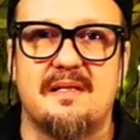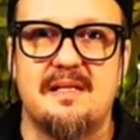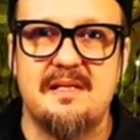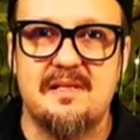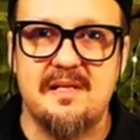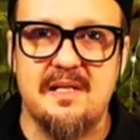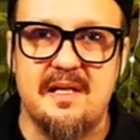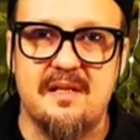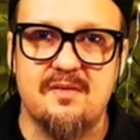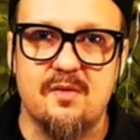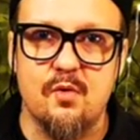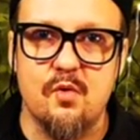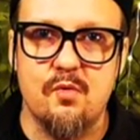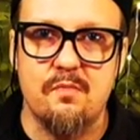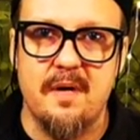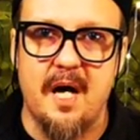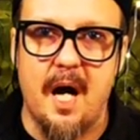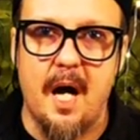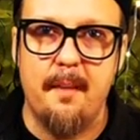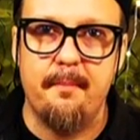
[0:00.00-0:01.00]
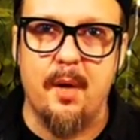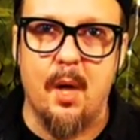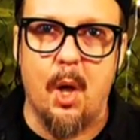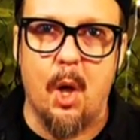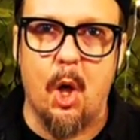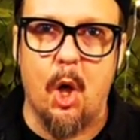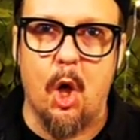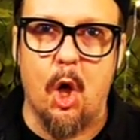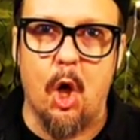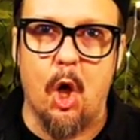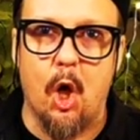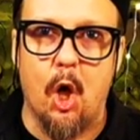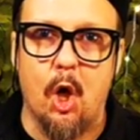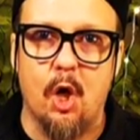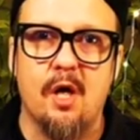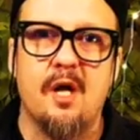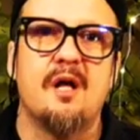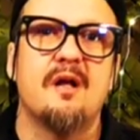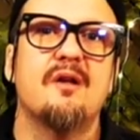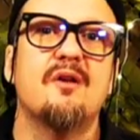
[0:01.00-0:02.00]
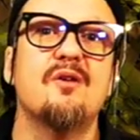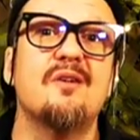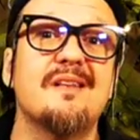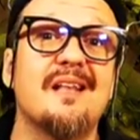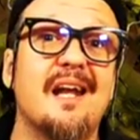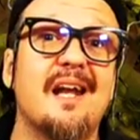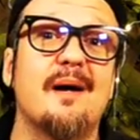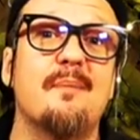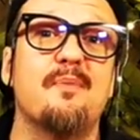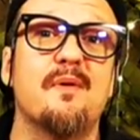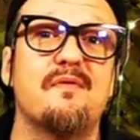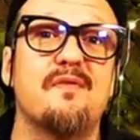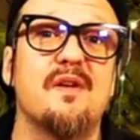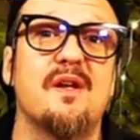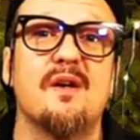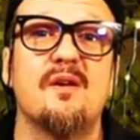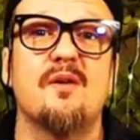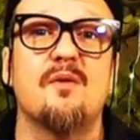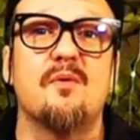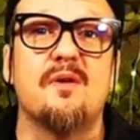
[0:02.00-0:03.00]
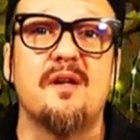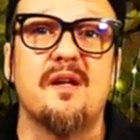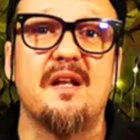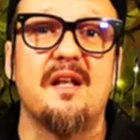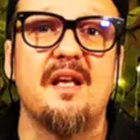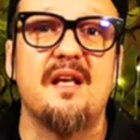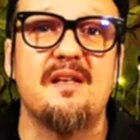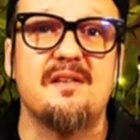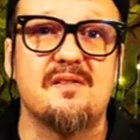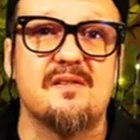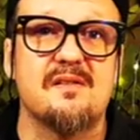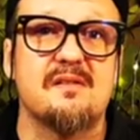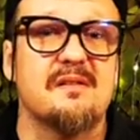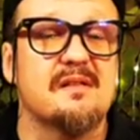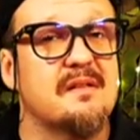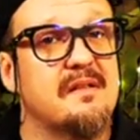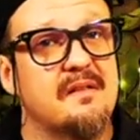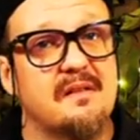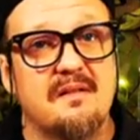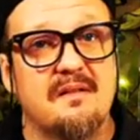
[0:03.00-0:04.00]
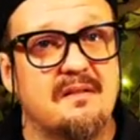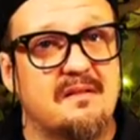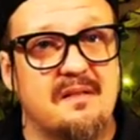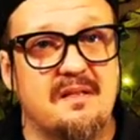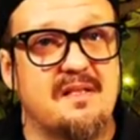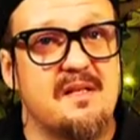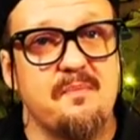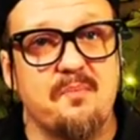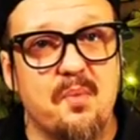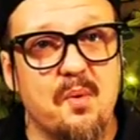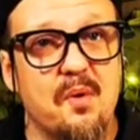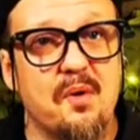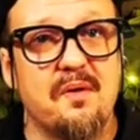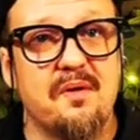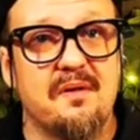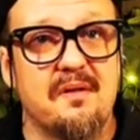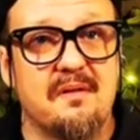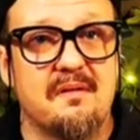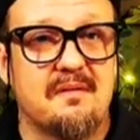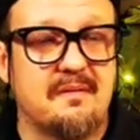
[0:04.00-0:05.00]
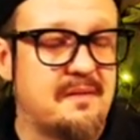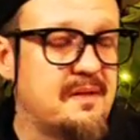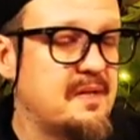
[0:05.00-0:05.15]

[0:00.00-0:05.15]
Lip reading: This is umami. Look that up if you don't know what it is. It's important.